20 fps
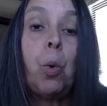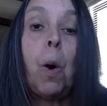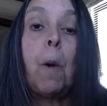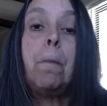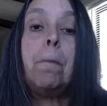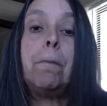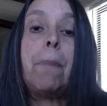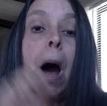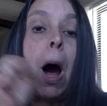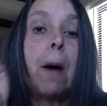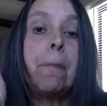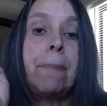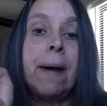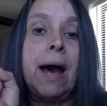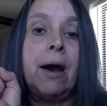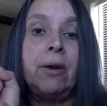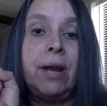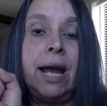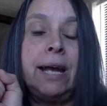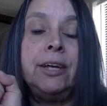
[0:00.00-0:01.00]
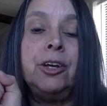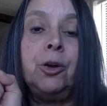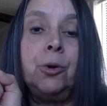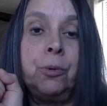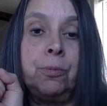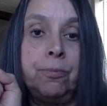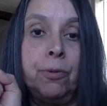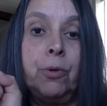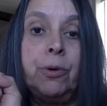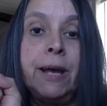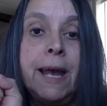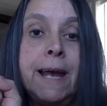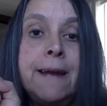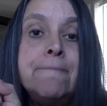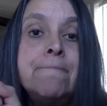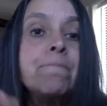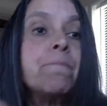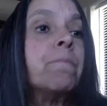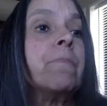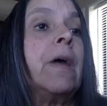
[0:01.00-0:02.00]
will pop out at you,
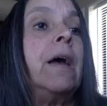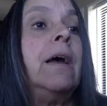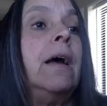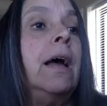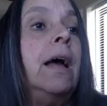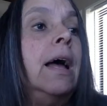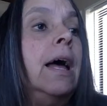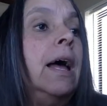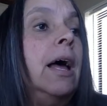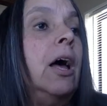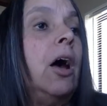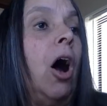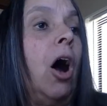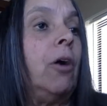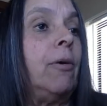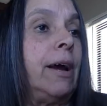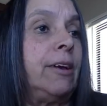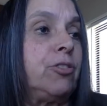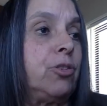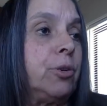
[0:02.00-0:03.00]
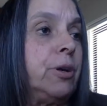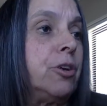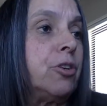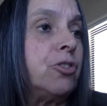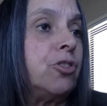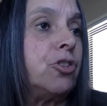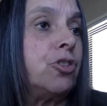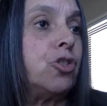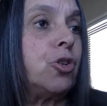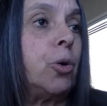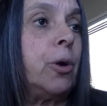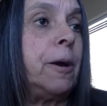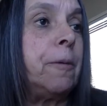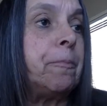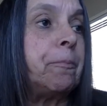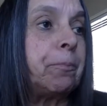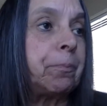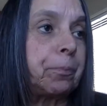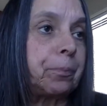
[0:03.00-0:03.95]
okay? All right, so here's the story.